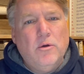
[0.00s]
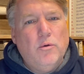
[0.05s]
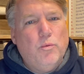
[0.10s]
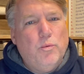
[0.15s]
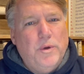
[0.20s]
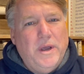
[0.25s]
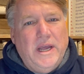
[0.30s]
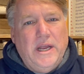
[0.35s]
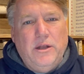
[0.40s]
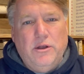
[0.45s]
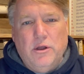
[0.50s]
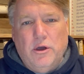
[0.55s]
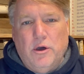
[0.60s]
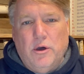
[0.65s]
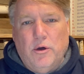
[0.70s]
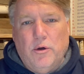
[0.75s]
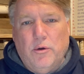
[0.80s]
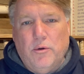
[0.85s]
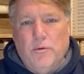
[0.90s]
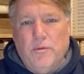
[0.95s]
We
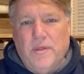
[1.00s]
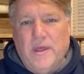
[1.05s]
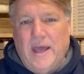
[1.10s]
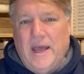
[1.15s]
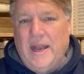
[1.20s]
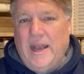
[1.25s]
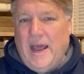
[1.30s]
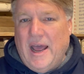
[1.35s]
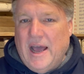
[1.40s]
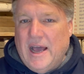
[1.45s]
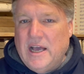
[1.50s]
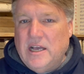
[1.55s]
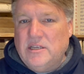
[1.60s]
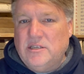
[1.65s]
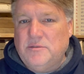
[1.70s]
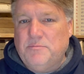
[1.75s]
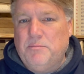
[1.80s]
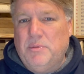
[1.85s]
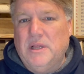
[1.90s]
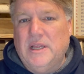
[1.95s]
know that
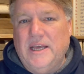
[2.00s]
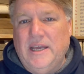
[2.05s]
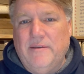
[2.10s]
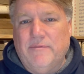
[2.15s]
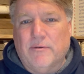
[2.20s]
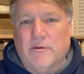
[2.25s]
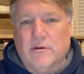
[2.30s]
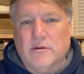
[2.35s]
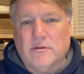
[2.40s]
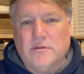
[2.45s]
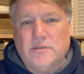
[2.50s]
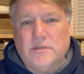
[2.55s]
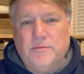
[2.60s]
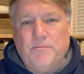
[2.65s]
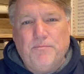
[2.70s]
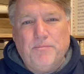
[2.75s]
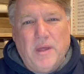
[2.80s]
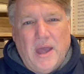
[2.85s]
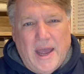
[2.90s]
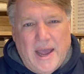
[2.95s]
as believers,
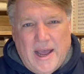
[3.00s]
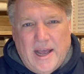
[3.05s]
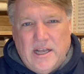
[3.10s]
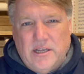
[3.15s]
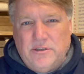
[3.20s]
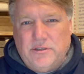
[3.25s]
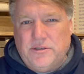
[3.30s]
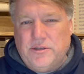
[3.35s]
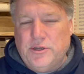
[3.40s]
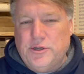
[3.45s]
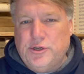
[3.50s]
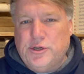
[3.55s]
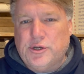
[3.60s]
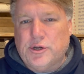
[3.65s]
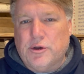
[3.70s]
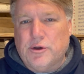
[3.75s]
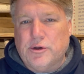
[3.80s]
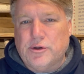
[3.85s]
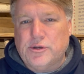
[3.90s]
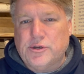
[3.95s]
as the
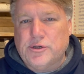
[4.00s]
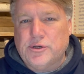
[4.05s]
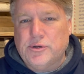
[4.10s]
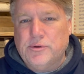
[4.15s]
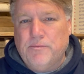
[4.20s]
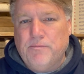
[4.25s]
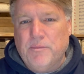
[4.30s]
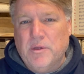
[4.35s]
church,